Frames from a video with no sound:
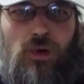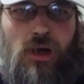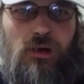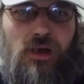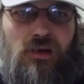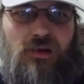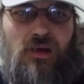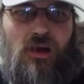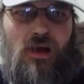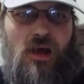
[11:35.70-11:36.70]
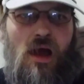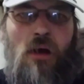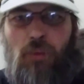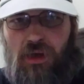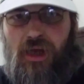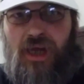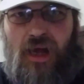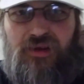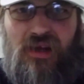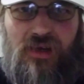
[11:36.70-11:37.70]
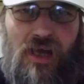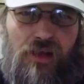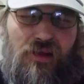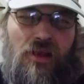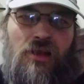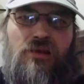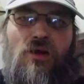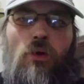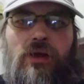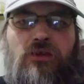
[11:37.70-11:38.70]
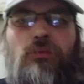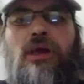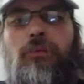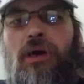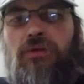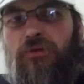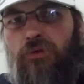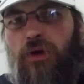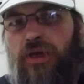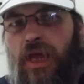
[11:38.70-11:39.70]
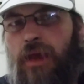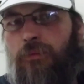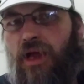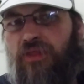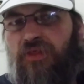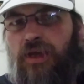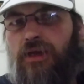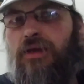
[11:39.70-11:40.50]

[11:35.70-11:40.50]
Guardians. But like I said, guys, it's going to be about the run game, I think,